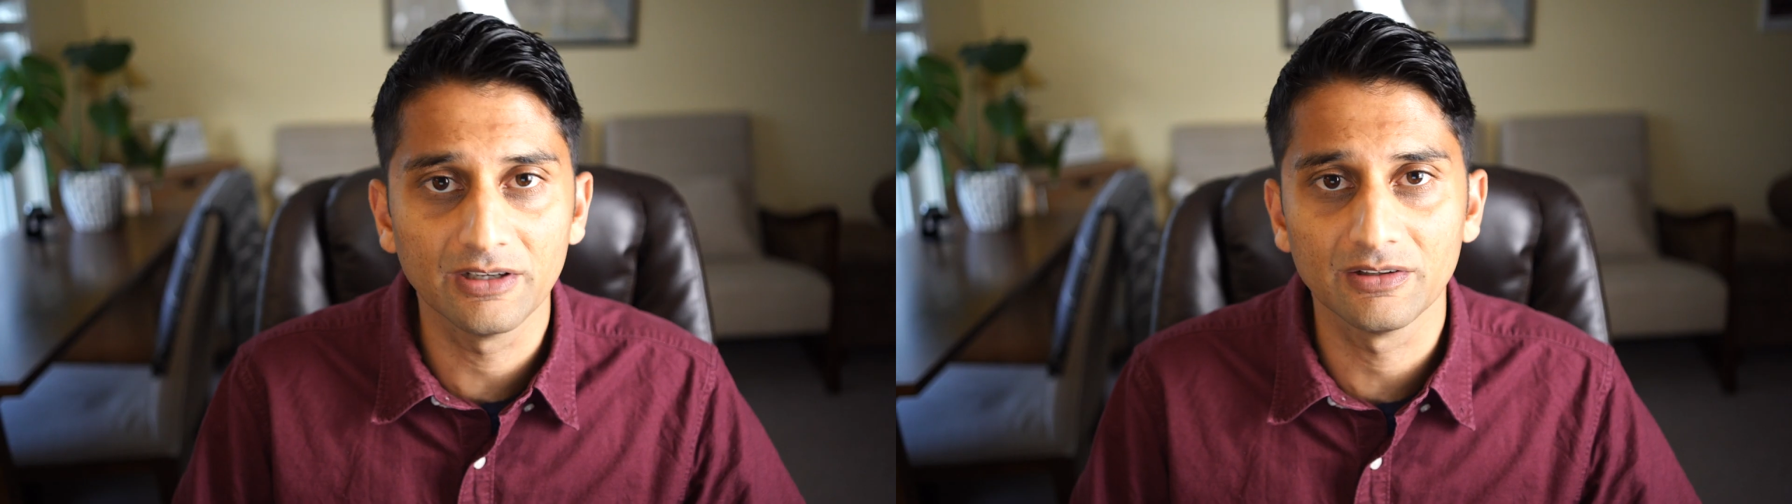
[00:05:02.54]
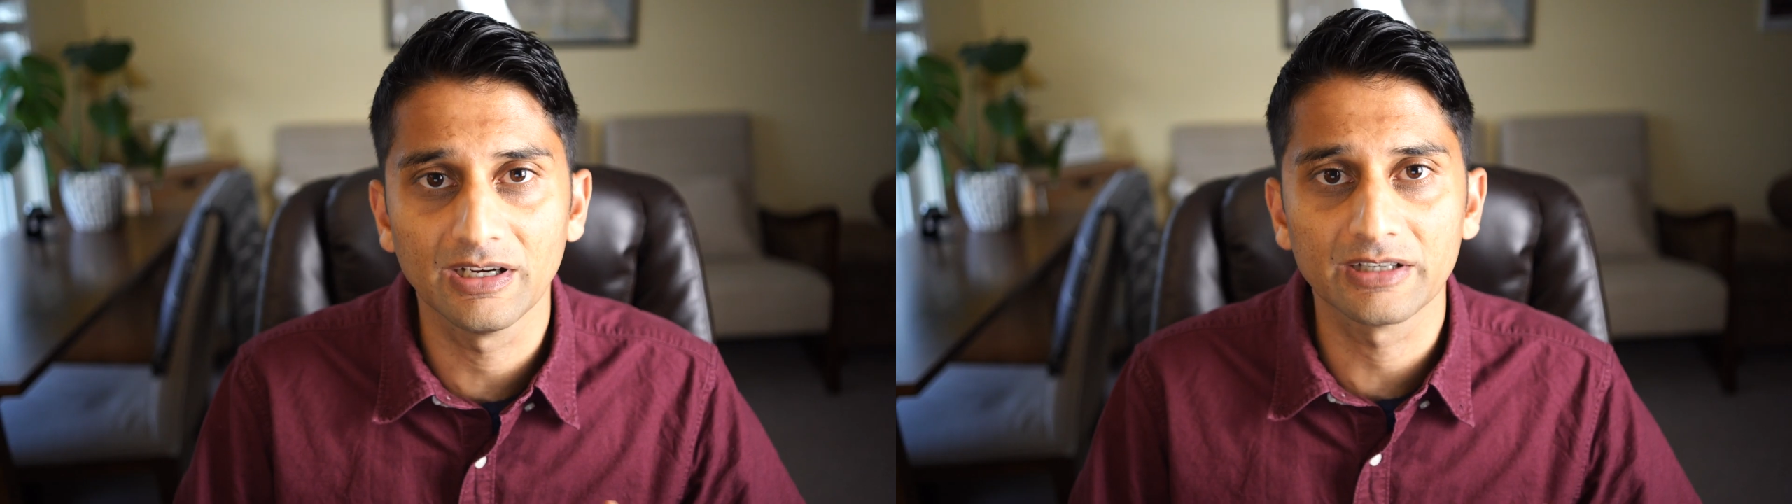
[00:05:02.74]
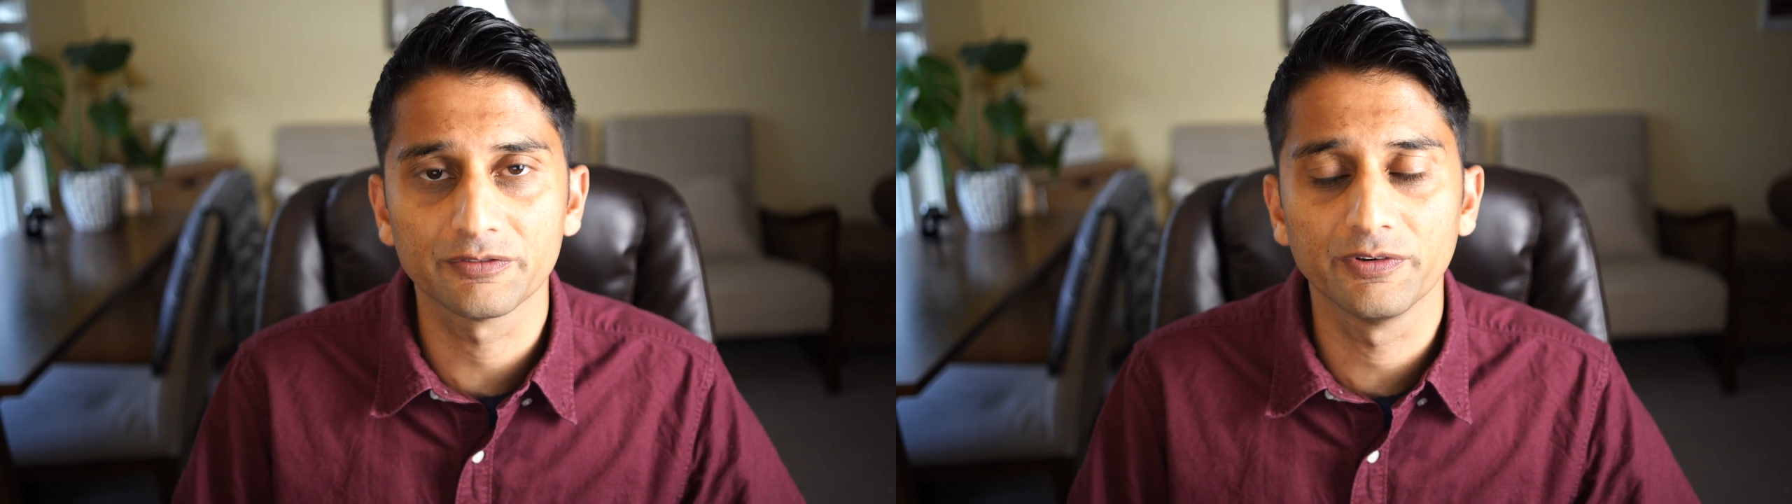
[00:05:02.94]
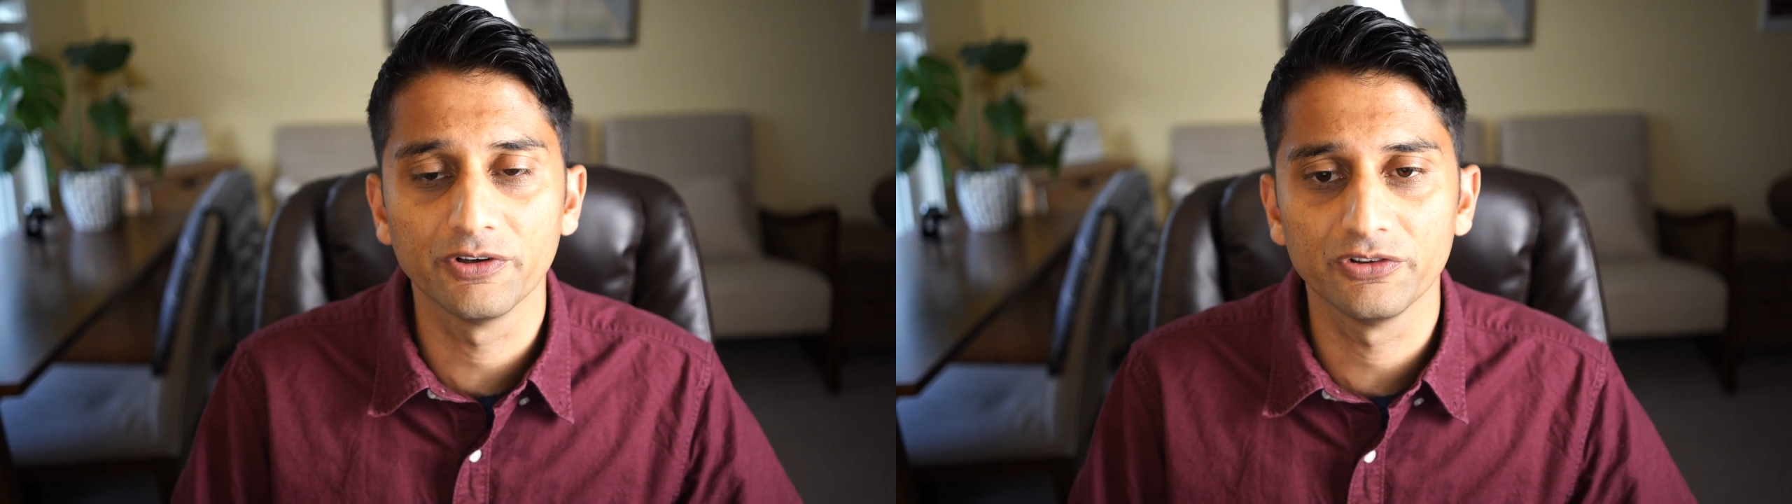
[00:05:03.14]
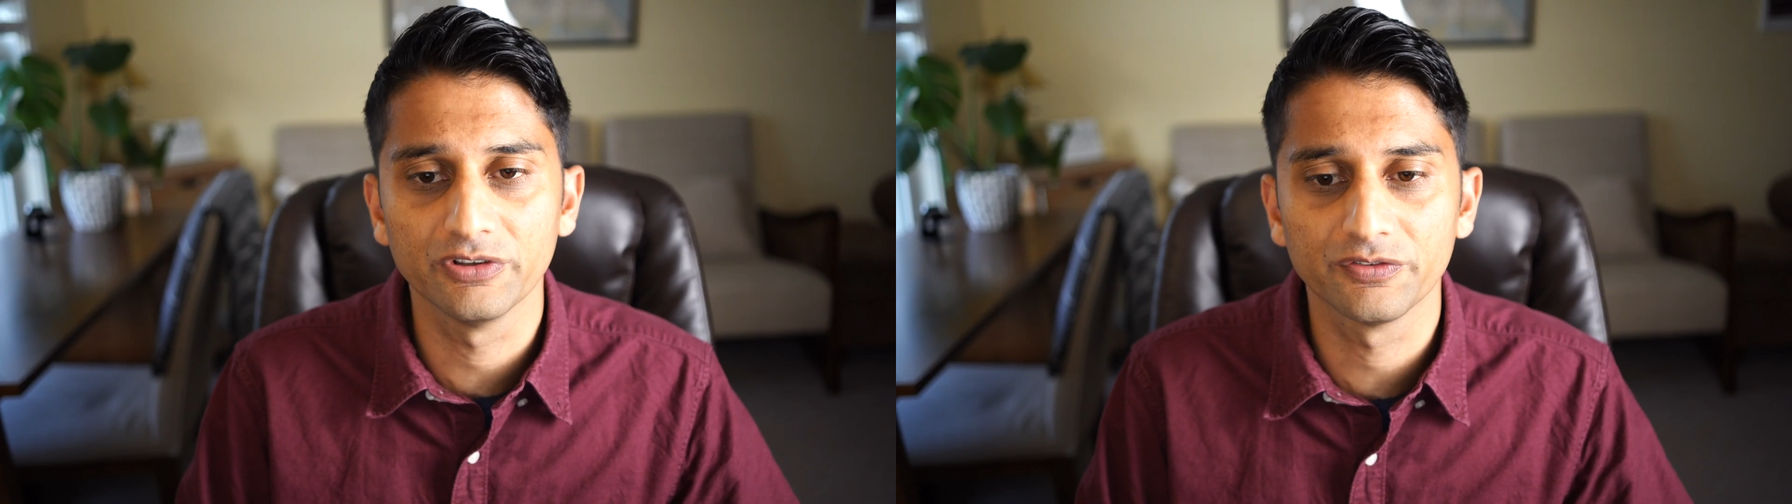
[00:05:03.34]
unlocked
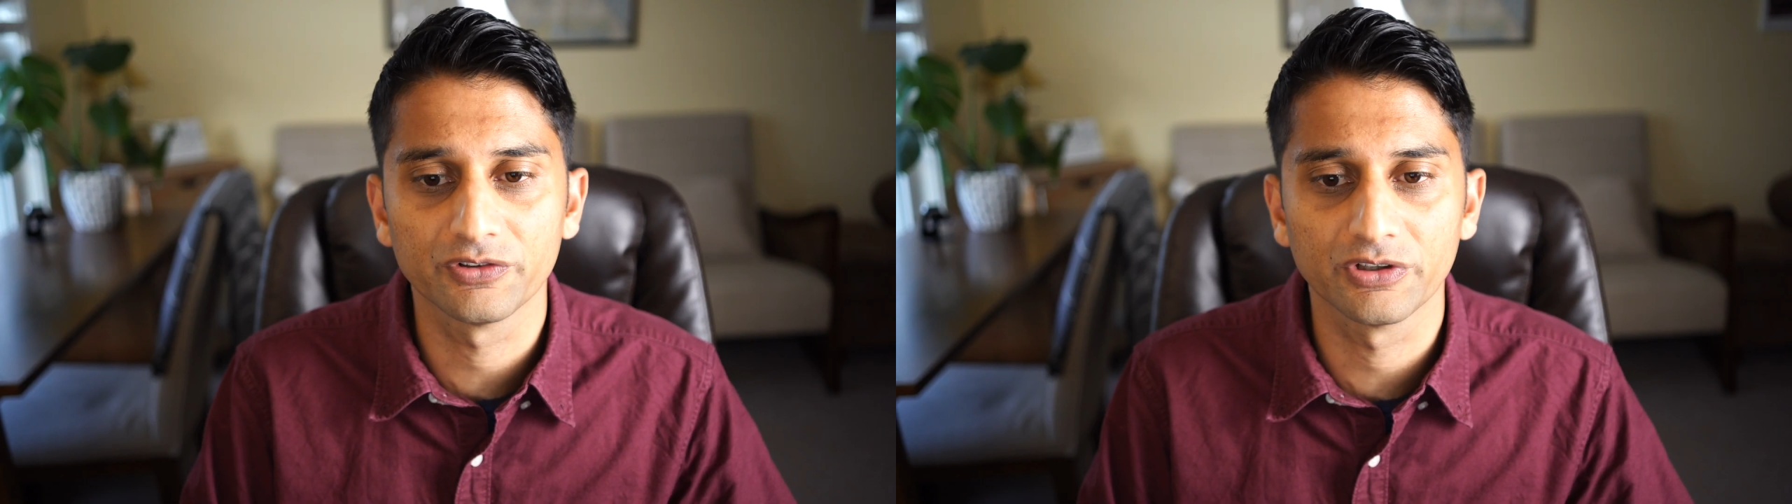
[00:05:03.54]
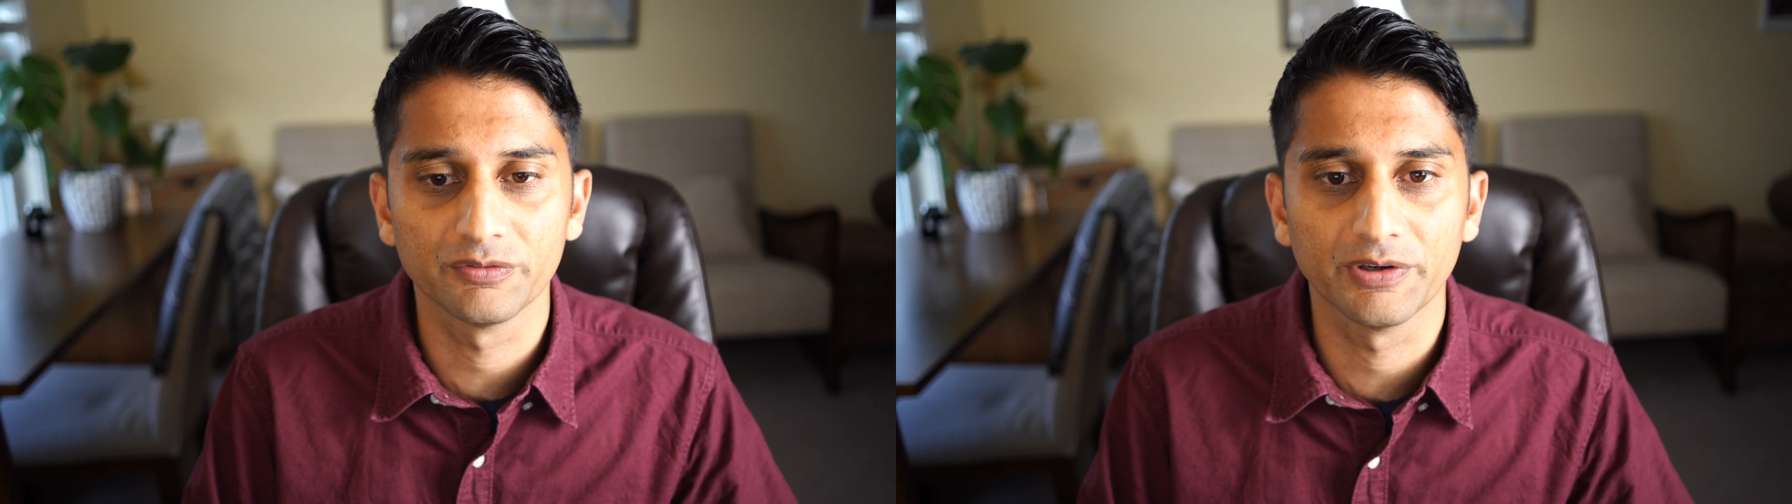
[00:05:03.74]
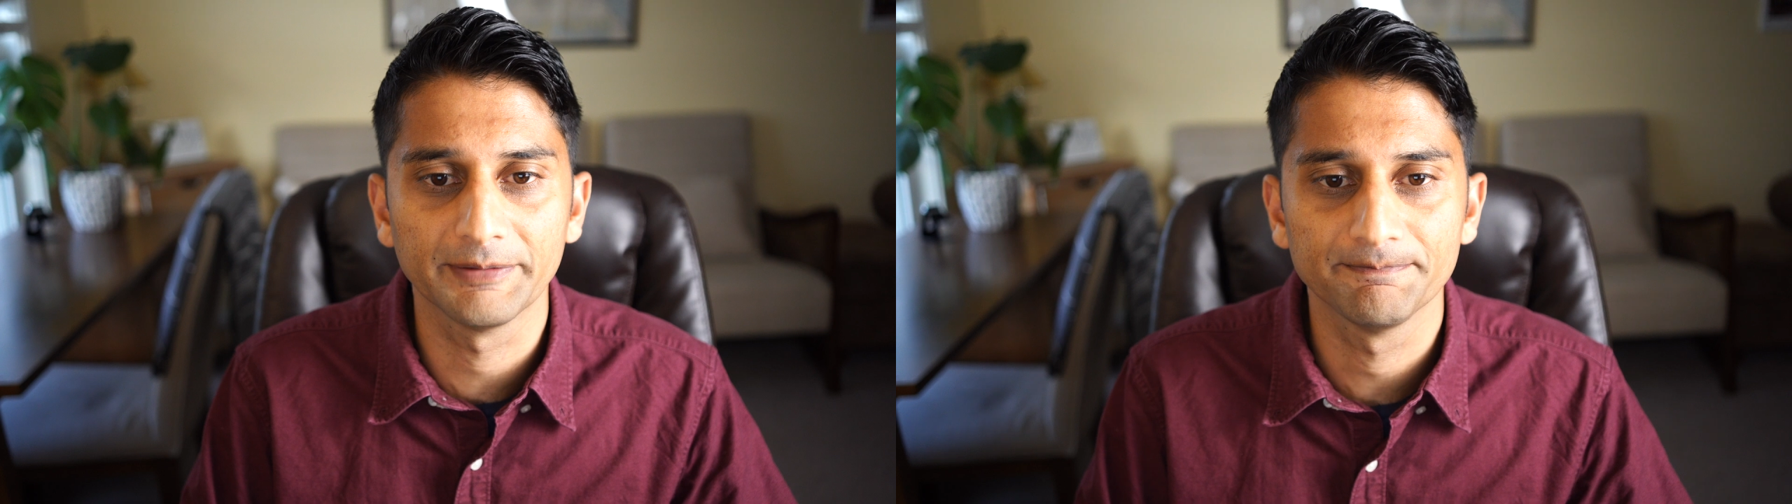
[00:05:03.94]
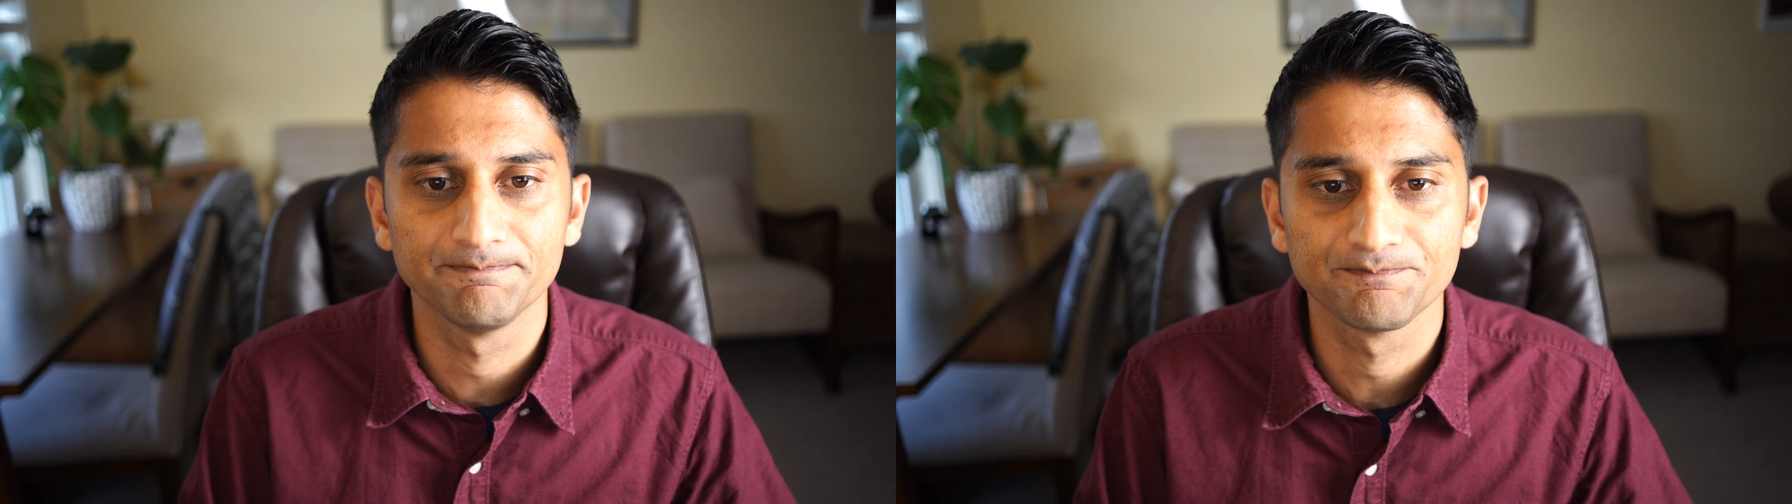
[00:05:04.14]
version of Sirvoy.